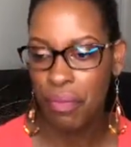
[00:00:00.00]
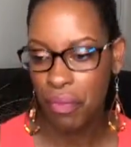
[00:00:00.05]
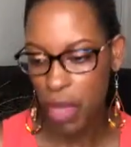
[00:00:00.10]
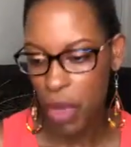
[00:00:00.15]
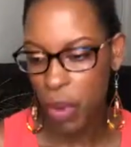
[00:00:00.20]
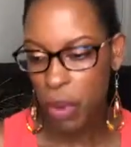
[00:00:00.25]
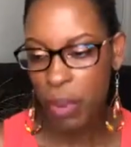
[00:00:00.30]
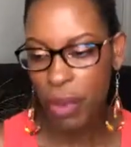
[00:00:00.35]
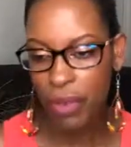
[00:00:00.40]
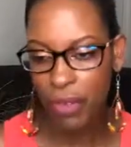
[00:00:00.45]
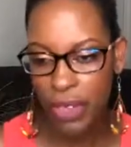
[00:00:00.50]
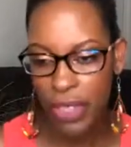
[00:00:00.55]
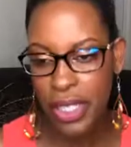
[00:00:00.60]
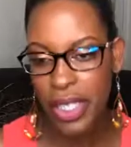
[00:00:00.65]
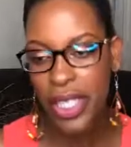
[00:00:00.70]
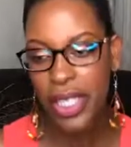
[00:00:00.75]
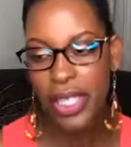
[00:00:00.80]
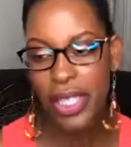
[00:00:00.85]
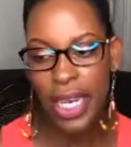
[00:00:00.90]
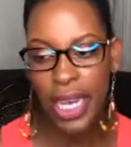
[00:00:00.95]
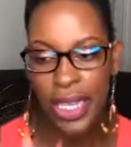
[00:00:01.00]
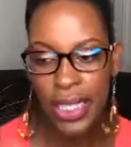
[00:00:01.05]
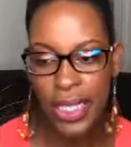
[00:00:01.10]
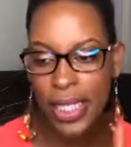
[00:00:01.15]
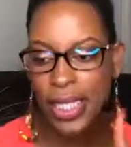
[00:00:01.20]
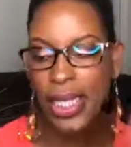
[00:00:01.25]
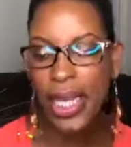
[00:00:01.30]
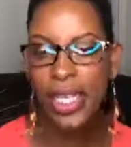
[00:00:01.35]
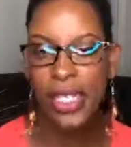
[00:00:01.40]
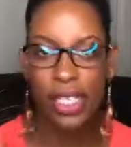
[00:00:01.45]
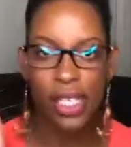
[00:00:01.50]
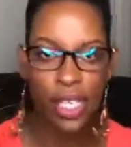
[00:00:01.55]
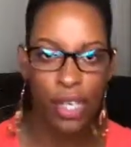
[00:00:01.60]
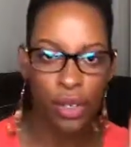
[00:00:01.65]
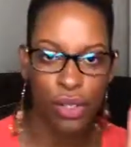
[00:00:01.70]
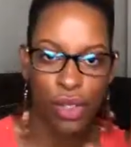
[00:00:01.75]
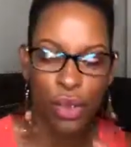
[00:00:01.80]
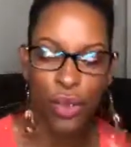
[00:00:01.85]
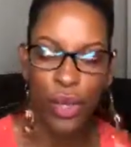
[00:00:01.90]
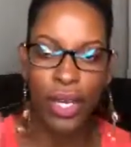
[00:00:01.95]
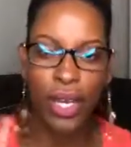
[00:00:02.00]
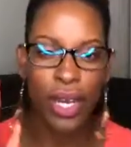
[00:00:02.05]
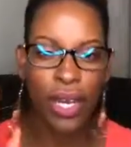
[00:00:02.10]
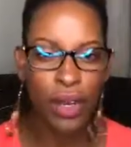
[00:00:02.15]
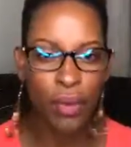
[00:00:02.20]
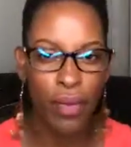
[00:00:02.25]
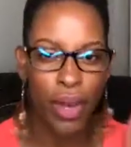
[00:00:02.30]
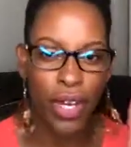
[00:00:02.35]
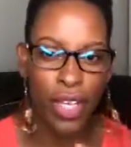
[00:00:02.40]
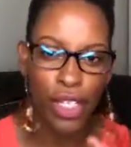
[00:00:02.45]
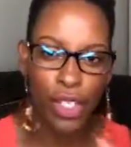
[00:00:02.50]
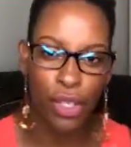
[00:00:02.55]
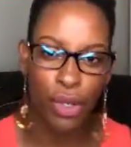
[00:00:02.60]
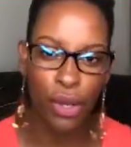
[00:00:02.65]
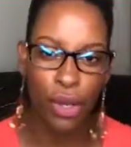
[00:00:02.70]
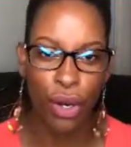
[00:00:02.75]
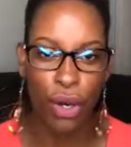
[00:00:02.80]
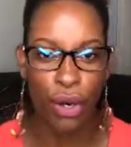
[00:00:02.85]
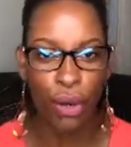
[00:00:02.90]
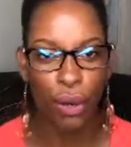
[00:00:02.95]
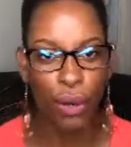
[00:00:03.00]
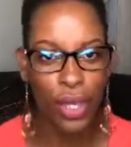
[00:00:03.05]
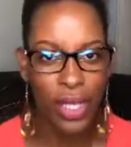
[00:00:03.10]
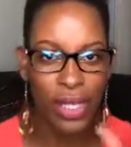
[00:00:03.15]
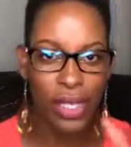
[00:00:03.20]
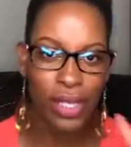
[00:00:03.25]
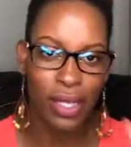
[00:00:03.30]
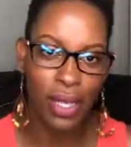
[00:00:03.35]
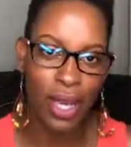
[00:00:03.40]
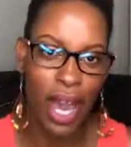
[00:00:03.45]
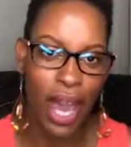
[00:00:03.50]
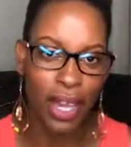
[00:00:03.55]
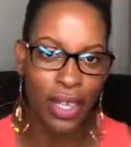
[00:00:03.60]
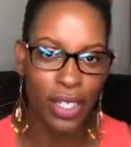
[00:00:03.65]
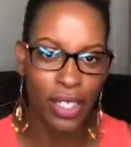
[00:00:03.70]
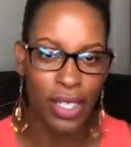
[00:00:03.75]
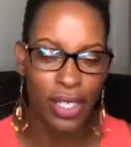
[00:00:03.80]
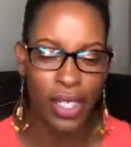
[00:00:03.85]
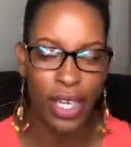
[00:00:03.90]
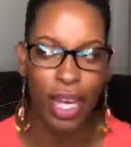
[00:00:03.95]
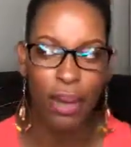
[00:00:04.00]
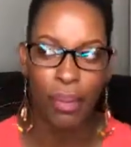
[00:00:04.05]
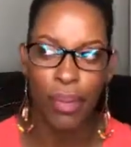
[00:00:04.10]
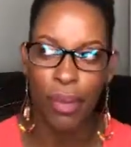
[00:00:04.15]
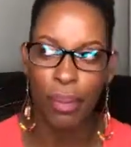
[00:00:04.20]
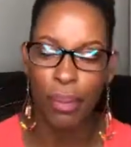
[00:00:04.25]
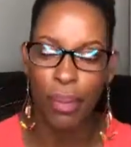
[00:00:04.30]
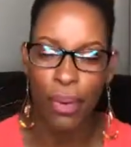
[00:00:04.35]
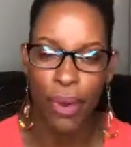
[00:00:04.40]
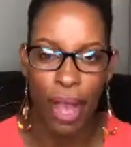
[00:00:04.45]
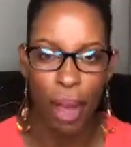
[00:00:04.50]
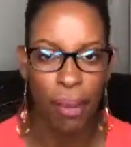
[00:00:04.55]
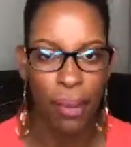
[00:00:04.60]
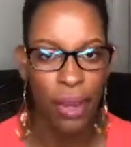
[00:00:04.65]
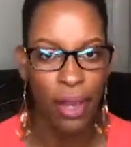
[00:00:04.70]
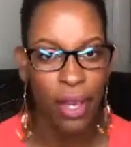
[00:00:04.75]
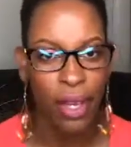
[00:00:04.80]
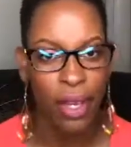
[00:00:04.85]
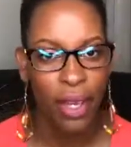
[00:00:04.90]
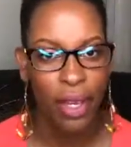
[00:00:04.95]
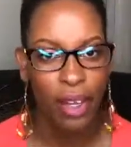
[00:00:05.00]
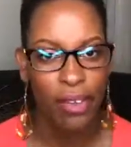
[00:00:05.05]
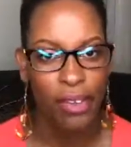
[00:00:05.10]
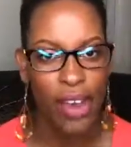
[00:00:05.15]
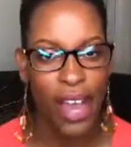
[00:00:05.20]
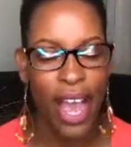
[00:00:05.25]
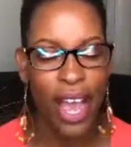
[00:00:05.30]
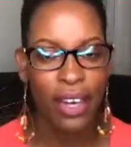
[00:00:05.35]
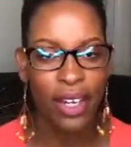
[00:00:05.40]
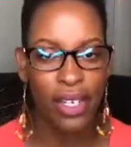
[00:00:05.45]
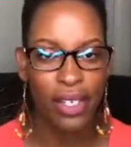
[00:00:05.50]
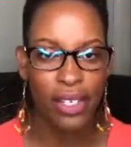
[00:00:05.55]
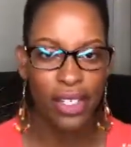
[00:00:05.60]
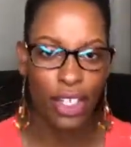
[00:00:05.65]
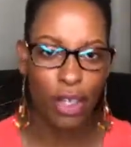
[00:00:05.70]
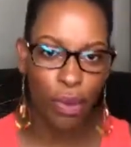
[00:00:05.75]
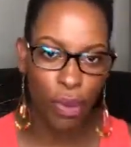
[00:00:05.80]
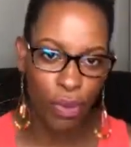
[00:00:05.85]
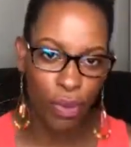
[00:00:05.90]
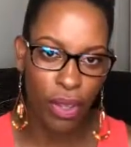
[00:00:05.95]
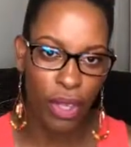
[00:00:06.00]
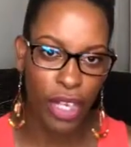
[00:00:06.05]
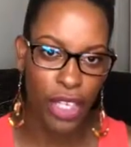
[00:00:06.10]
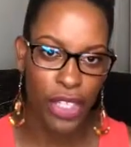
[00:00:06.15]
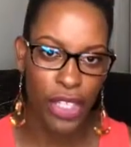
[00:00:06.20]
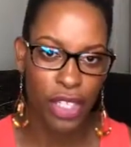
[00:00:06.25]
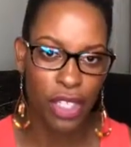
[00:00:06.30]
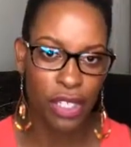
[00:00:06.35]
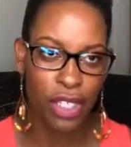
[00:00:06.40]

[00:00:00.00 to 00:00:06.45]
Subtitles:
it would be for teens, 18, 19-year-olds who are getting ready to go into college, to help them prep for how to deal with relationships.